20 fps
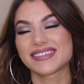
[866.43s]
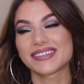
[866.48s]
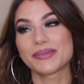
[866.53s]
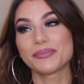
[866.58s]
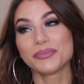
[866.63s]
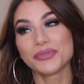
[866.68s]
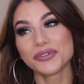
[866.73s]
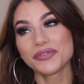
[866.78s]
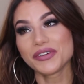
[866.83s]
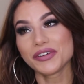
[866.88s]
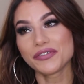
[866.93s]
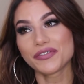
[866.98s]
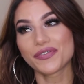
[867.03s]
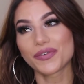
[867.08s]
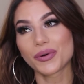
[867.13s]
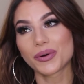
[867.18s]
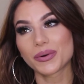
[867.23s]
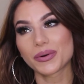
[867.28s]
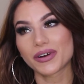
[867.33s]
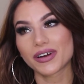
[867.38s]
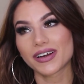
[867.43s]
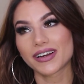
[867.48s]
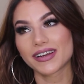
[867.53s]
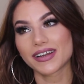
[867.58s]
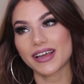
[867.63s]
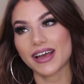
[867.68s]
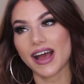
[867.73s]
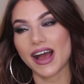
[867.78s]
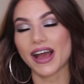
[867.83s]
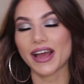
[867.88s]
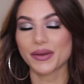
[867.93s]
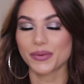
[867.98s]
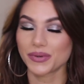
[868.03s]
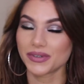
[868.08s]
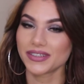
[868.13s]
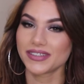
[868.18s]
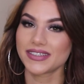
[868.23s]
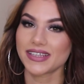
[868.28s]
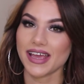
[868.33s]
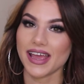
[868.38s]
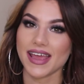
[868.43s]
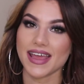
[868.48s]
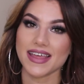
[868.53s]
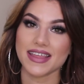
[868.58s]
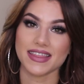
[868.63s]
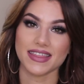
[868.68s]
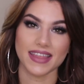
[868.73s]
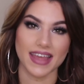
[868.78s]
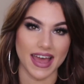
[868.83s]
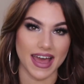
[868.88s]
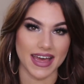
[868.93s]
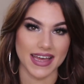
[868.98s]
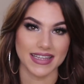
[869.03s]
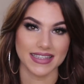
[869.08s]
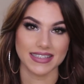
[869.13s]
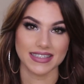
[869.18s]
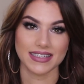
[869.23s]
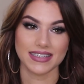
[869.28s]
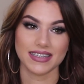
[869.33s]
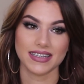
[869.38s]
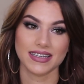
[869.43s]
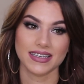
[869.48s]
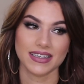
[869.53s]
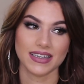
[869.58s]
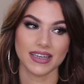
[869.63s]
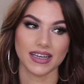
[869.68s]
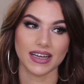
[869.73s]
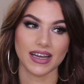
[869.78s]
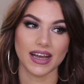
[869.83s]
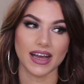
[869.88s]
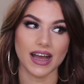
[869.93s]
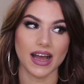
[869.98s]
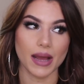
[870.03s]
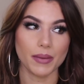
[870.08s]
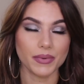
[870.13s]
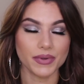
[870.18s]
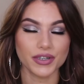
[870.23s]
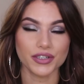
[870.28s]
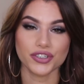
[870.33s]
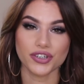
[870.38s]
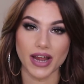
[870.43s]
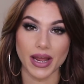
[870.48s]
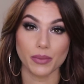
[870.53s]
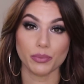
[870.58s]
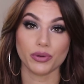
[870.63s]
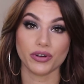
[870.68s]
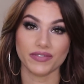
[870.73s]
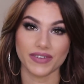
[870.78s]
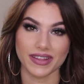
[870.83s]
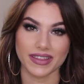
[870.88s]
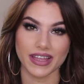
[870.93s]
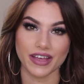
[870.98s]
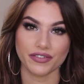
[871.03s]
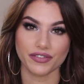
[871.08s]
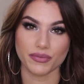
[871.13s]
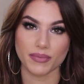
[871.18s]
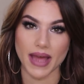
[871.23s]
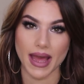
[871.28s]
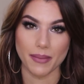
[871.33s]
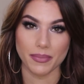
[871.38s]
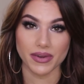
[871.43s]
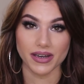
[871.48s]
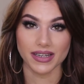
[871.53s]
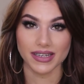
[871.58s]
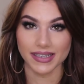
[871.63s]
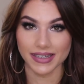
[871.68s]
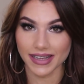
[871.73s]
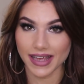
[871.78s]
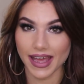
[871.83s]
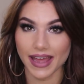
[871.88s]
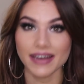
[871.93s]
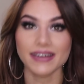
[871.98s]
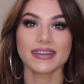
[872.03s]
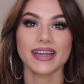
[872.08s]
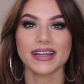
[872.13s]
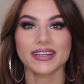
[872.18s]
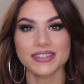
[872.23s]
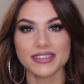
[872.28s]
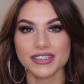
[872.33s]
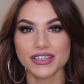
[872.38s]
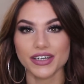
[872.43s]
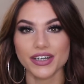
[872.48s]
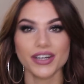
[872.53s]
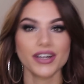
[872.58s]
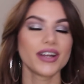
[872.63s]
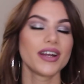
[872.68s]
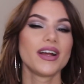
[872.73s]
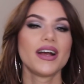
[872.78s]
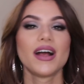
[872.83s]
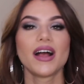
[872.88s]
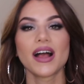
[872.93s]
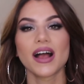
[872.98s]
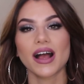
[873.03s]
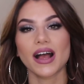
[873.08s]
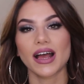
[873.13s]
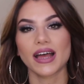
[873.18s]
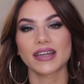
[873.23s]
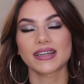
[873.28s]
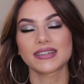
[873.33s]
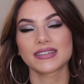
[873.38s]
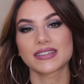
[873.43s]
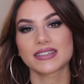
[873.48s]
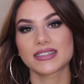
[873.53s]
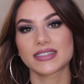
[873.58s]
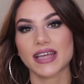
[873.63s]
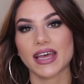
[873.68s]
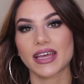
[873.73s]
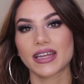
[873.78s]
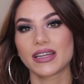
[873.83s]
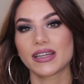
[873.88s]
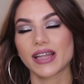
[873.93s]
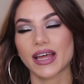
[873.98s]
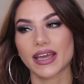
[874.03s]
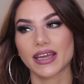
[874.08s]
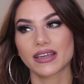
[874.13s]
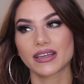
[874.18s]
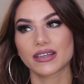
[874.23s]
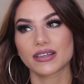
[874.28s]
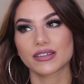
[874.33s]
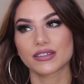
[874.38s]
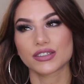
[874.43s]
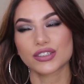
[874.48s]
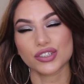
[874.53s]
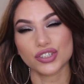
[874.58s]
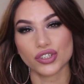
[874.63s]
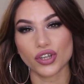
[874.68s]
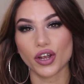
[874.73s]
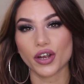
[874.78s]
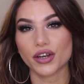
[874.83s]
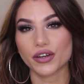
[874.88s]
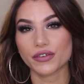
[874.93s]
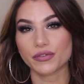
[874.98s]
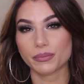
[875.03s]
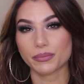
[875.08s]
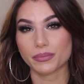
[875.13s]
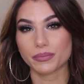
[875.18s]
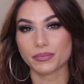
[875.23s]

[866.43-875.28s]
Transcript: moving forward, I will say that I'm gonna try and prevent that from happening again next year and instead like start